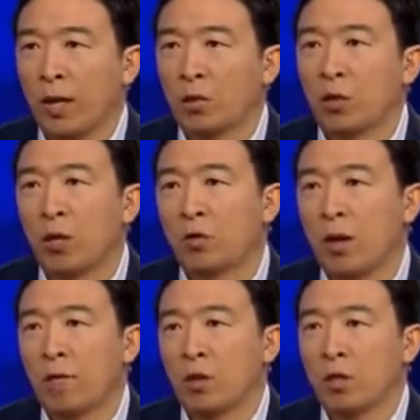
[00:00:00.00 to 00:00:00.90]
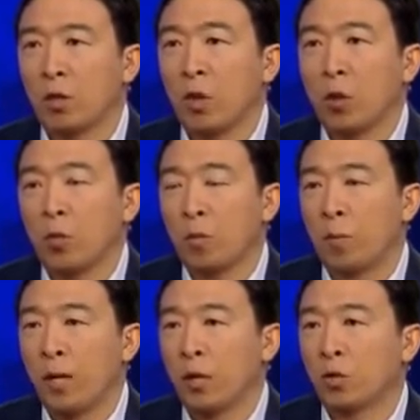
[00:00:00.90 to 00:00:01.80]
truck drivers alone,
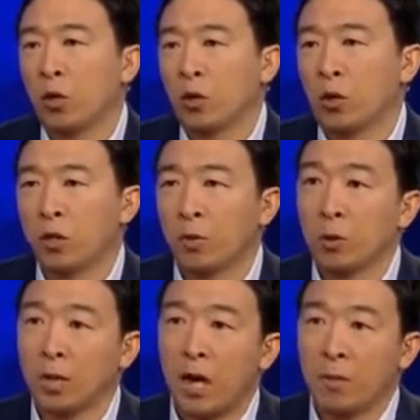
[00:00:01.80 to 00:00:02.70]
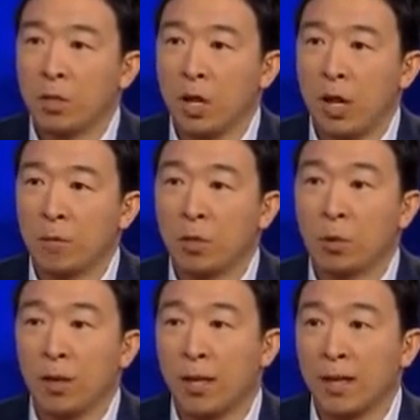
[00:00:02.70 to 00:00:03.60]
being a trucker is the most common job in
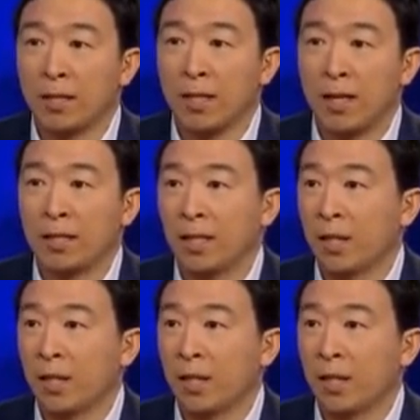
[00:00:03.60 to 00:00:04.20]
29 states. There are